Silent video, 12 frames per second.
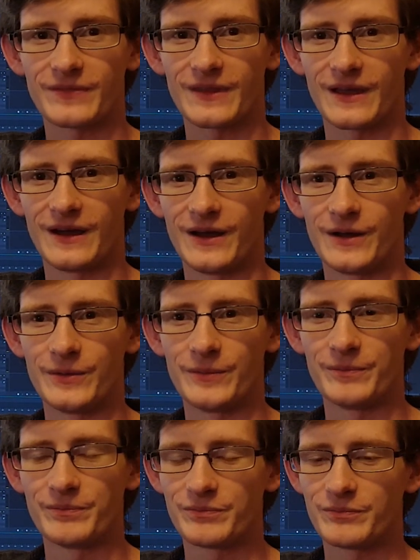
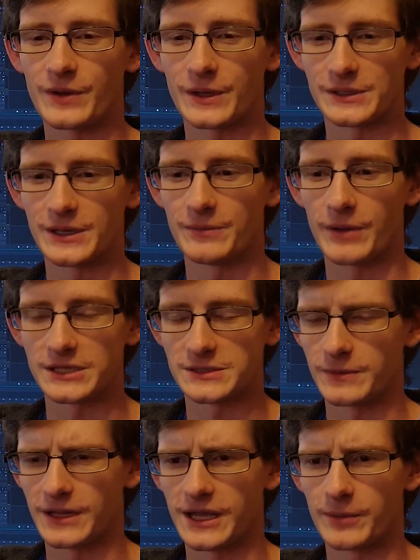
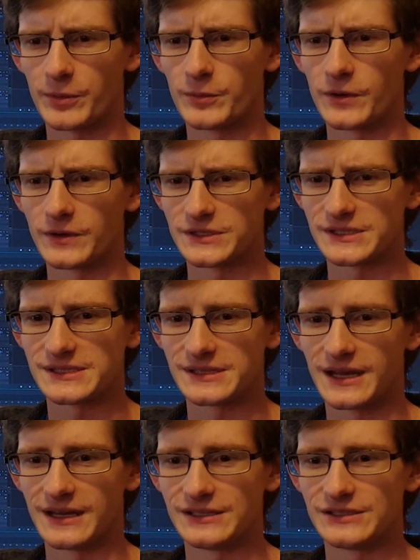Possibly a couple more just
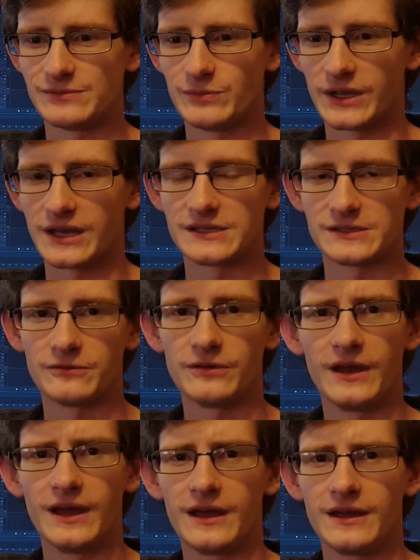because of,
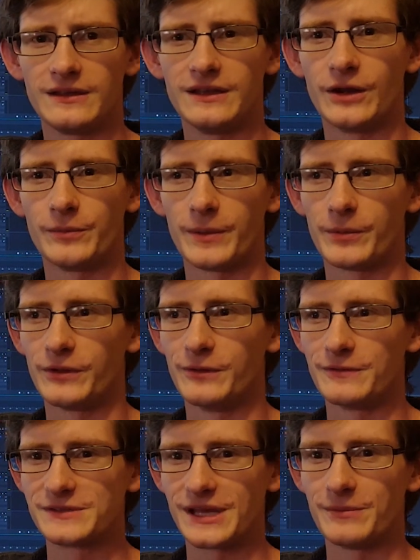you know, people who
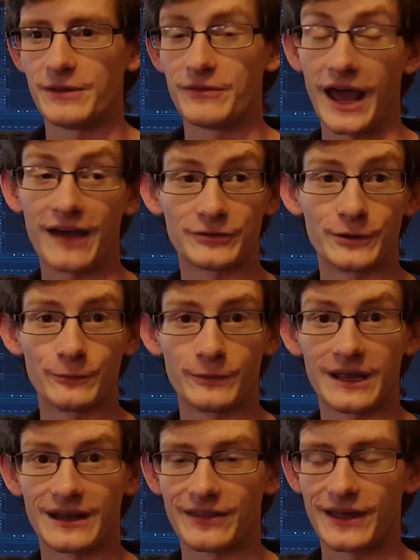have subbed even after we
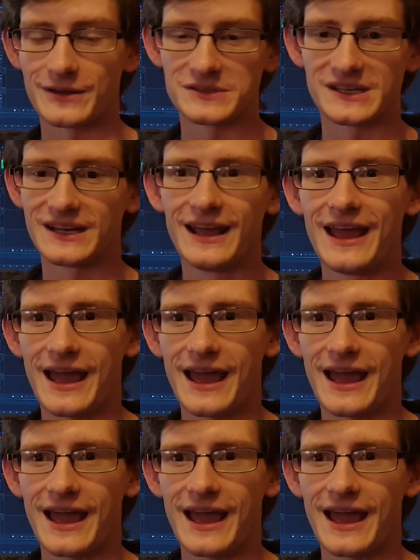hit 1,000.